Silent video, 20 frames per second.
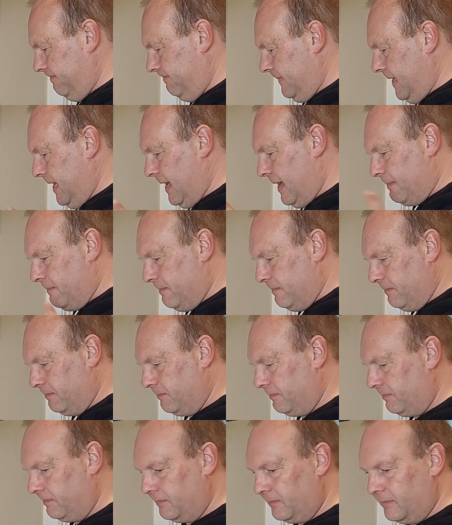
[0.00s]
Yeah,
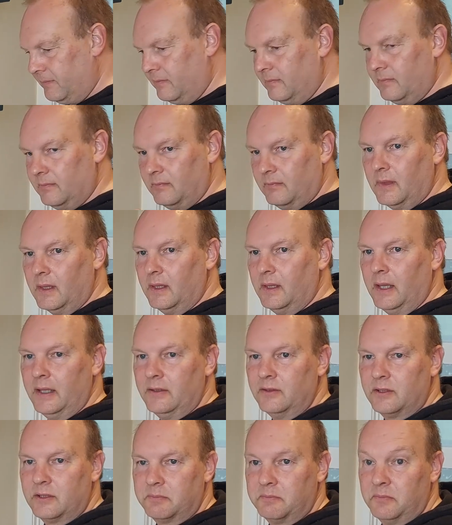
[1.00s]

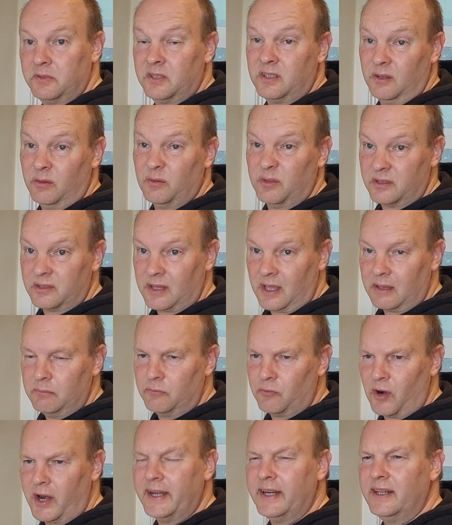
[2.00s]
it's still the
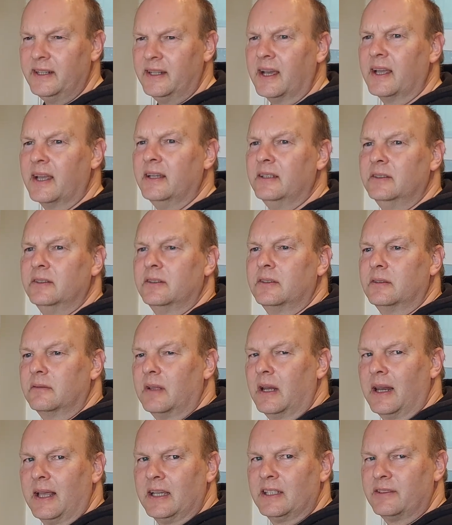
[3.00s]
same rainy day as
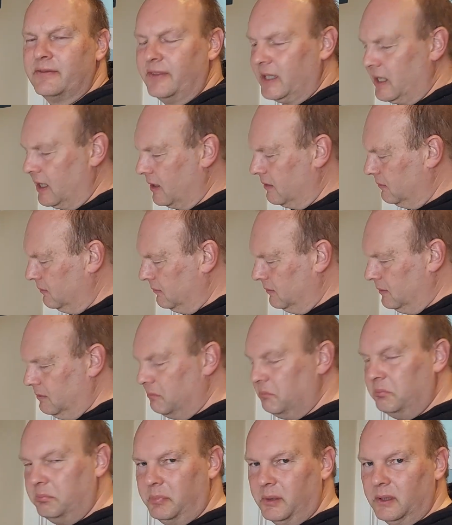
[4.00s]
the last video,
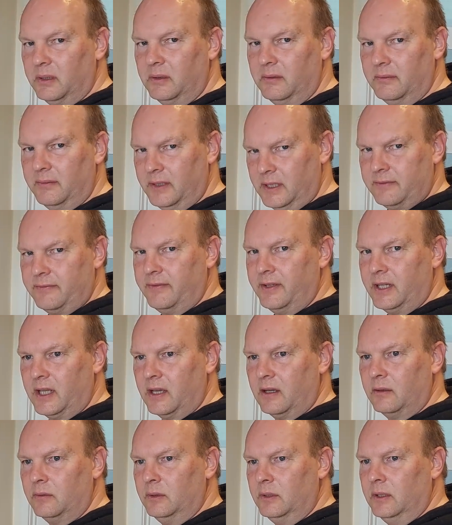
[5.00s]
but this
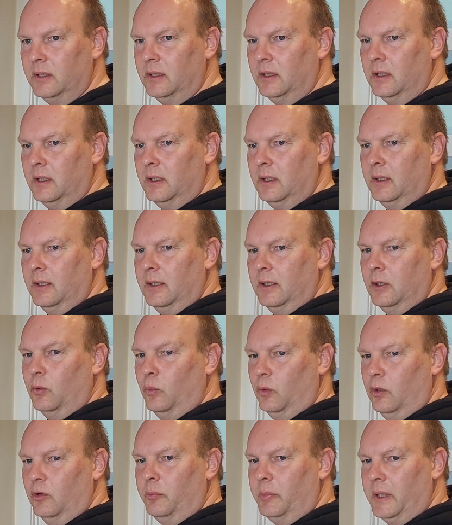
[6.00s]
video
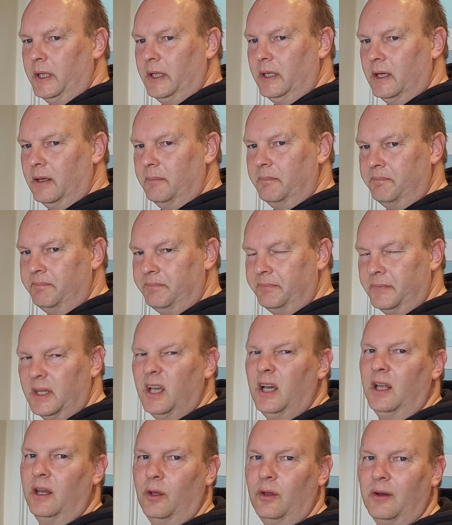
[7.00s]
will be a
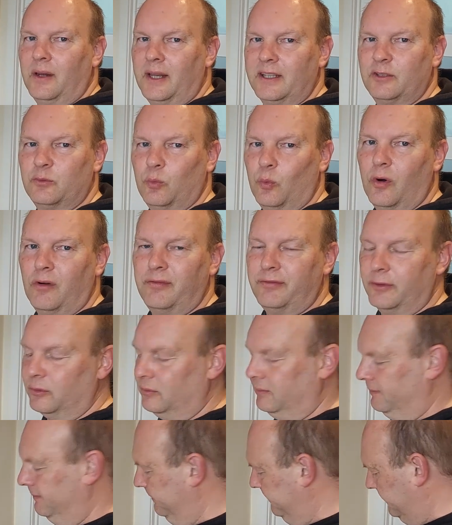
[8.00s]
lot less
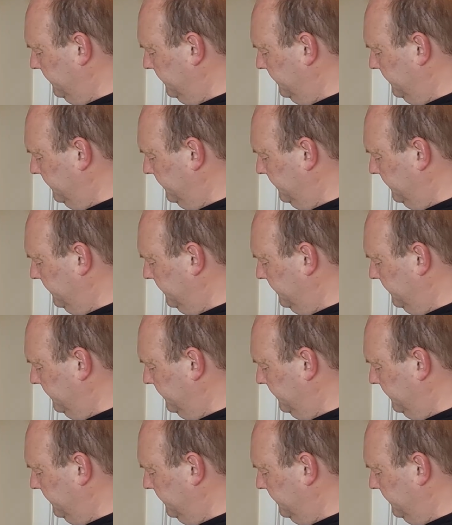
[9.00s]
waffle.